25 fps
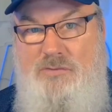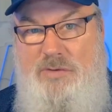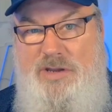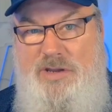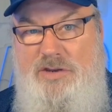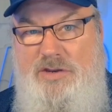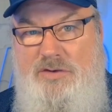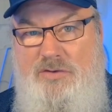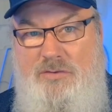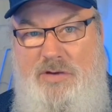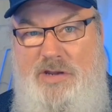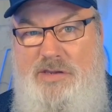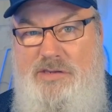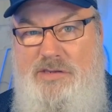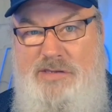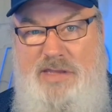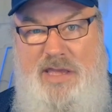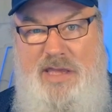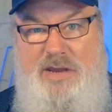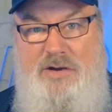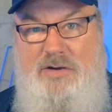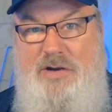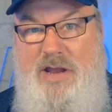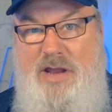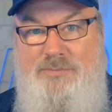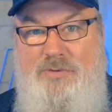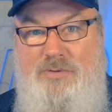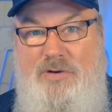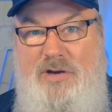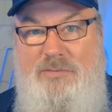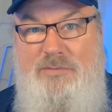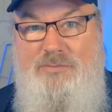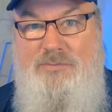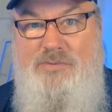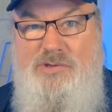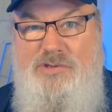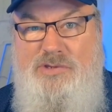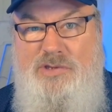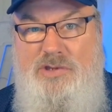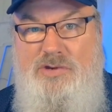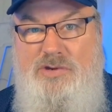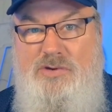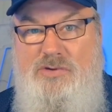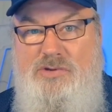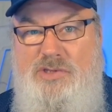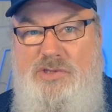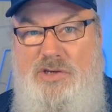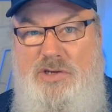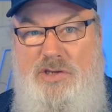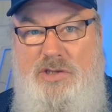to create standard operating
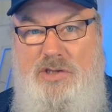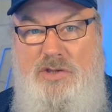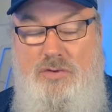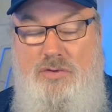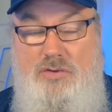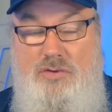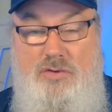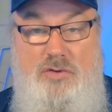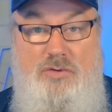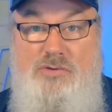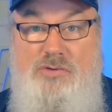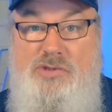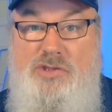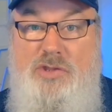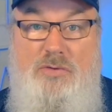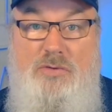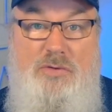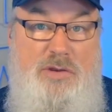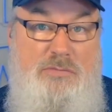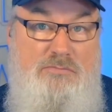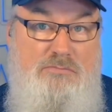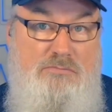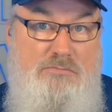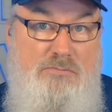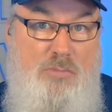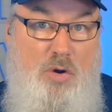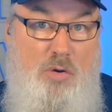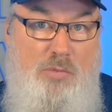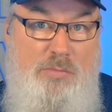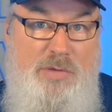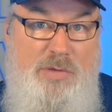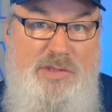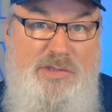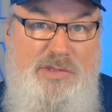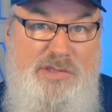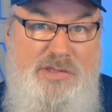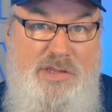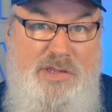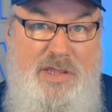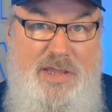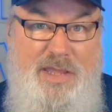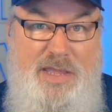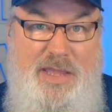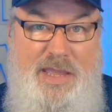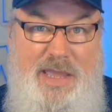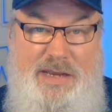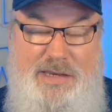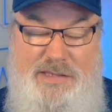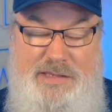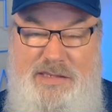procedures, and it can do so in moments.
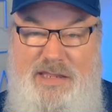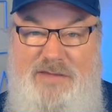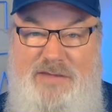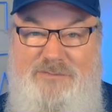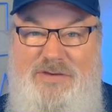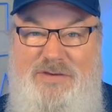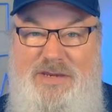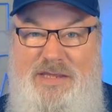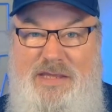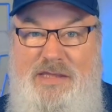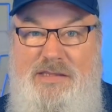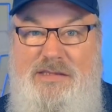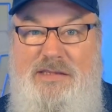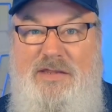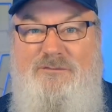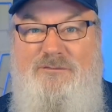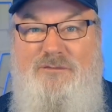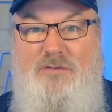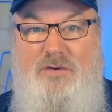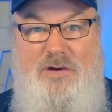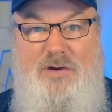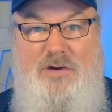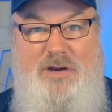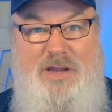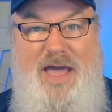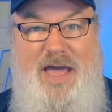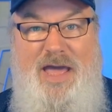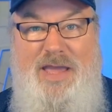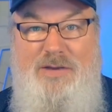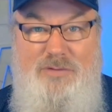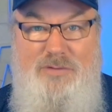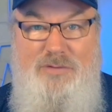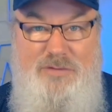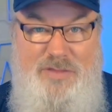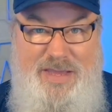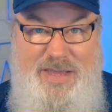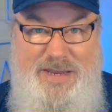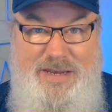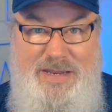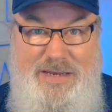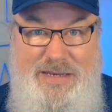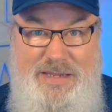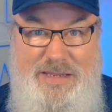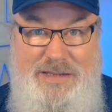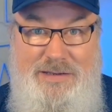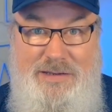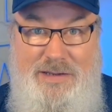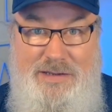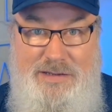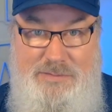And it's even easy for a guy with
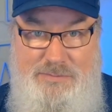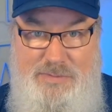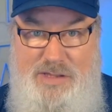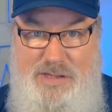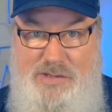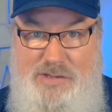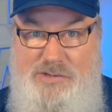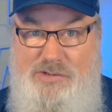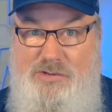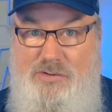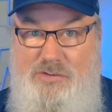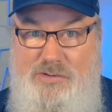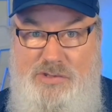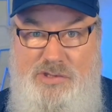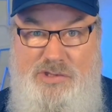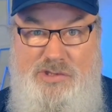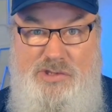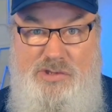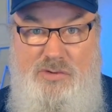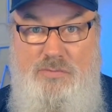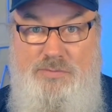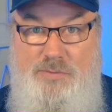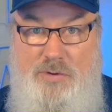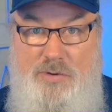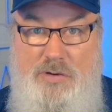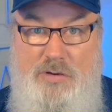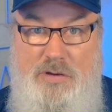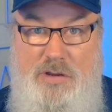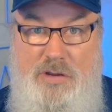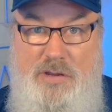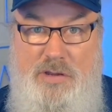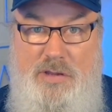ADD like me. So it's super.